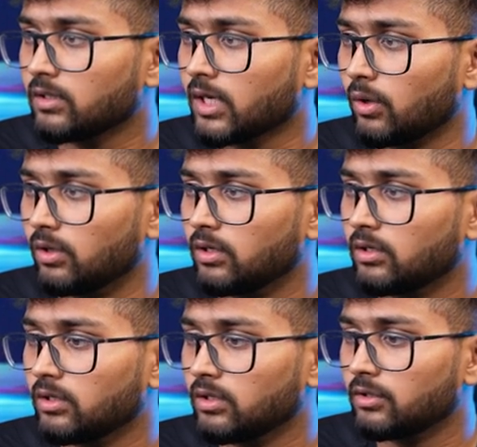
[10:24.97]
Crowd.
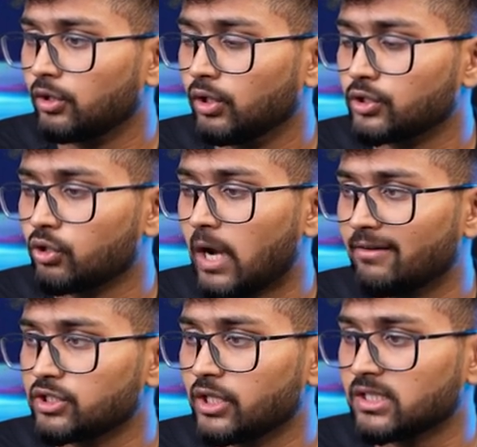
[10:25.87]
Oh, so I
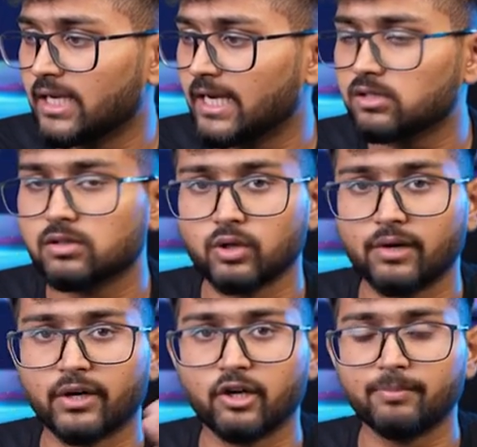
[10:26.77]
was on the stage, so
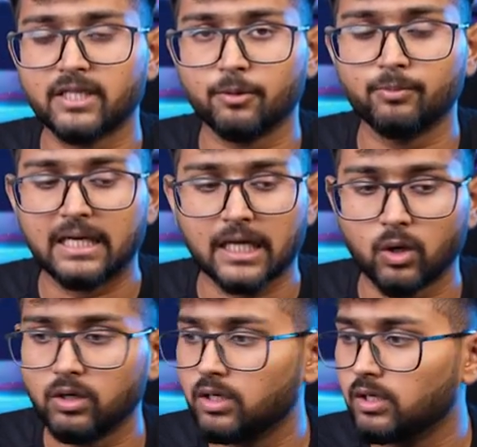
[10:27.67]
in front of me there would be
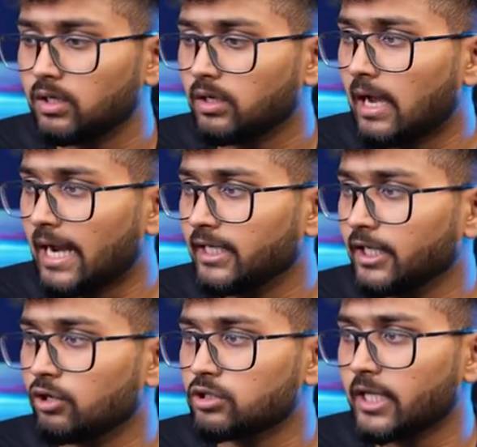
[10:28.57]
crowd, and
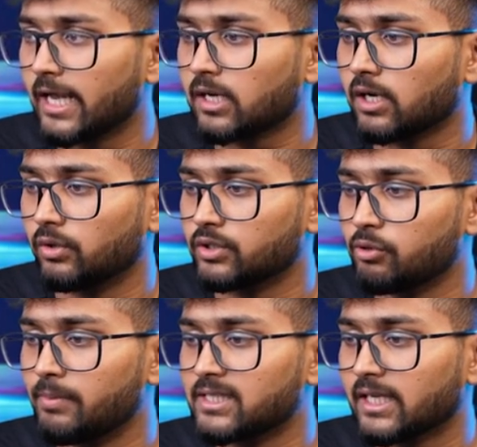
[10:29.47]
here also there are crowd.
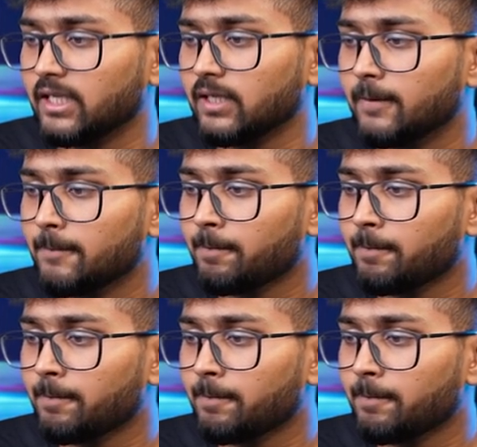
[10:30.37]
So basically,